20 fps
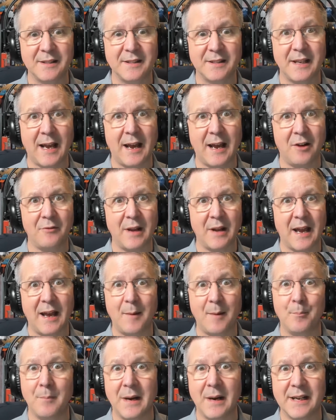down
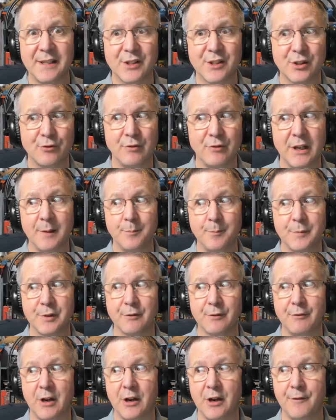at my script
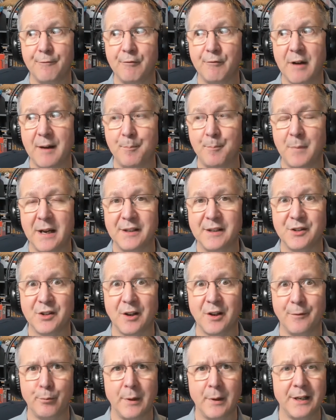or over at my
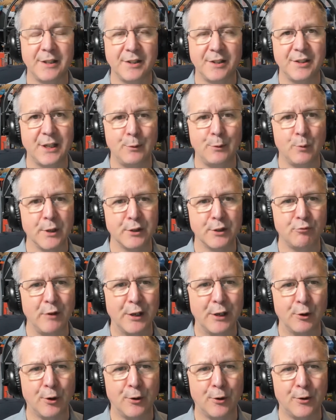software to see what's
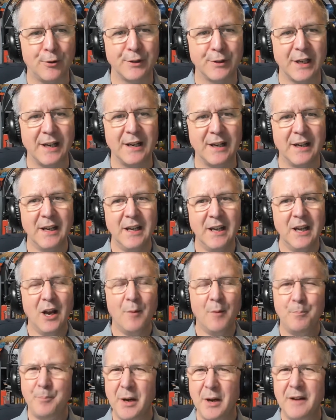recording.
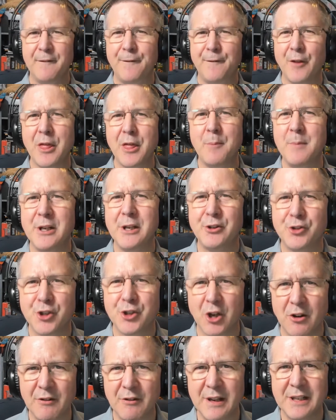But for the
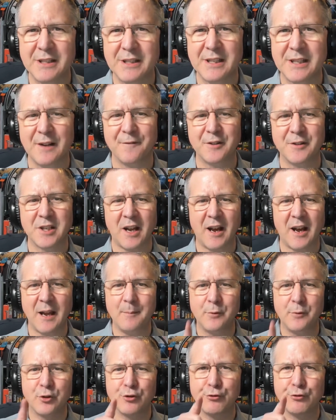majority of
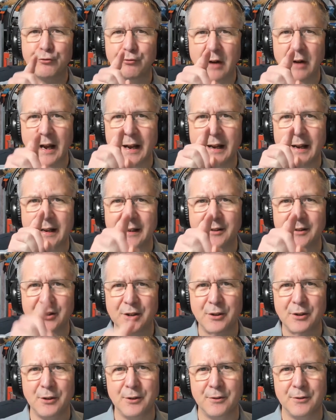time, try
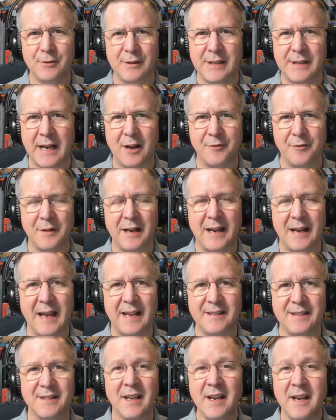to look down the lens.